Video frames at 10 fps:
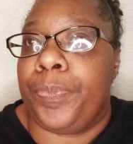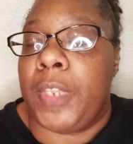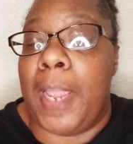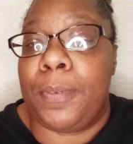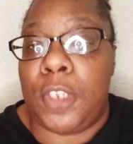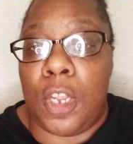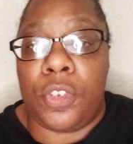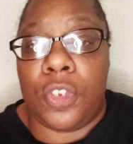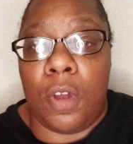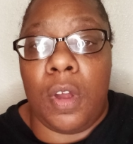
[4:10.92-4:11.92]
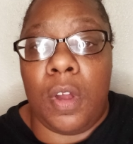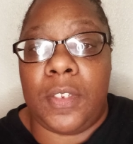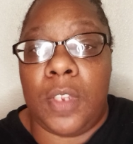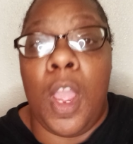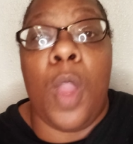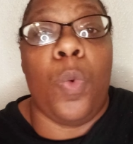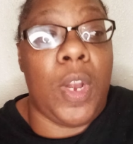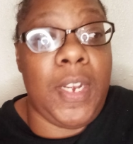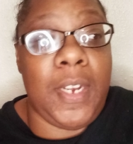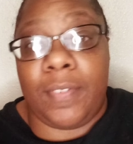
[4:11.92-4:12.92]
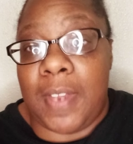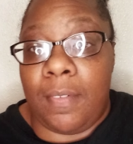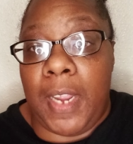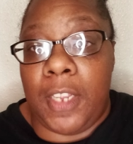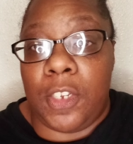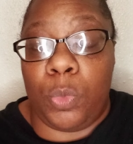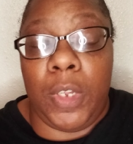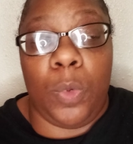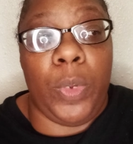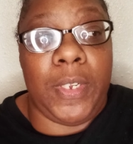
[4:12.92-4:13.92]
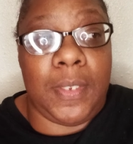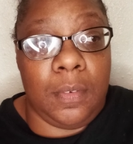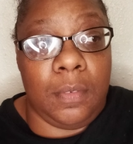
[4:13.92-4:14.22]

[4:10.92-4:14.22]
episode starts where it left off last week with